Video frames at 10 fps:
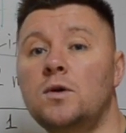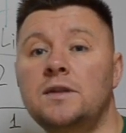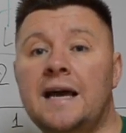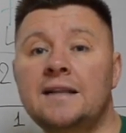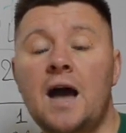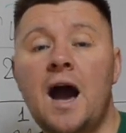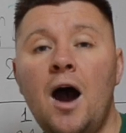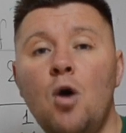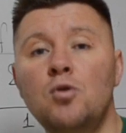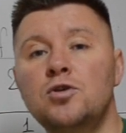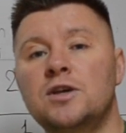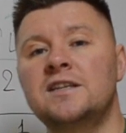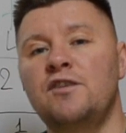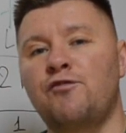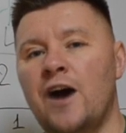then how you
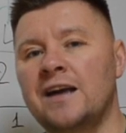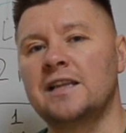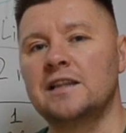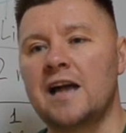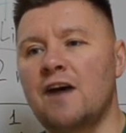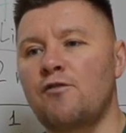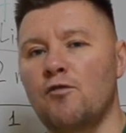can define the love